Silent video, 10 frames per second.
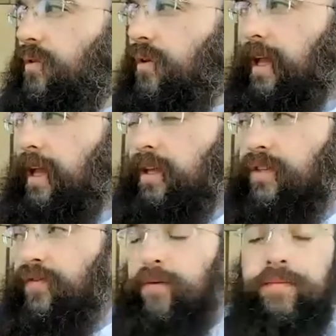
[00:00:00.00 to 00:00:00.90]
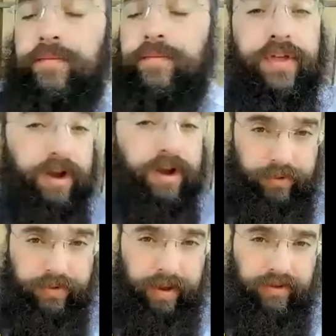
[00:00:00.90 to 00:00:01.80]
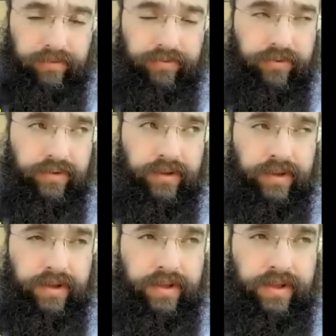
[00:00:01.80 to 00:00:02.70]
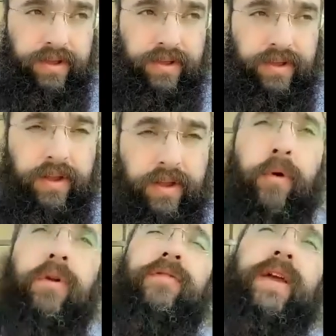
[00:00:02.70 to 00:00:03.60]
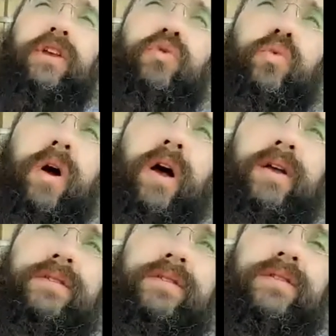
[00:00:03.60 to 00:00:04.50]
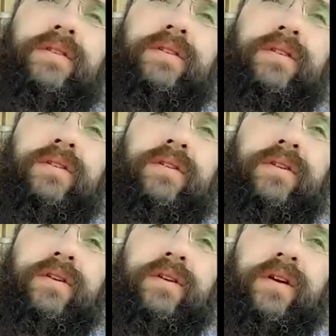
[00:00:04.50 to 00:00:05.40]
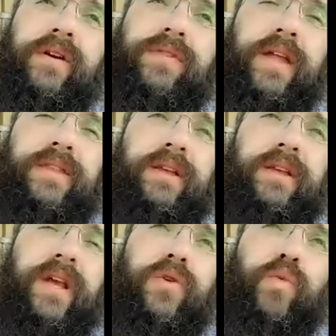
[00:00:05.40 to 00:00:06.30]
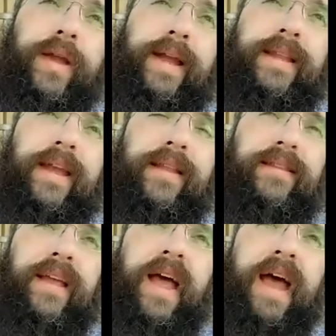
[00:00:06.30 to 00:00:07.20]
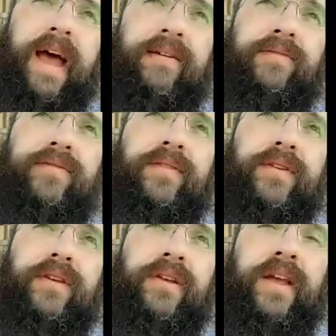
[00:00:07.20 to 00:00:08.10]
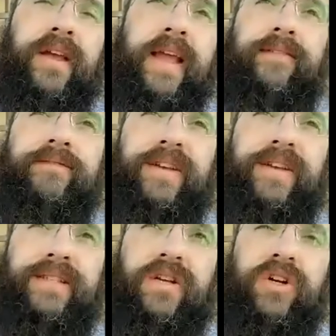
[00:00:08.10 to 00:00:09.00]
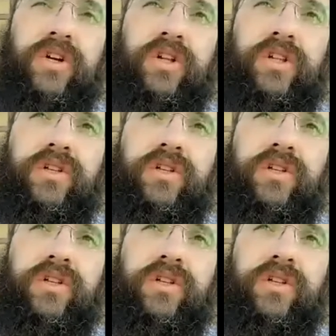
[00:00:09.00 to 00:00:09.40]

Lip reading: at least from their perspective, their motivation was that they said, we need to have a physical,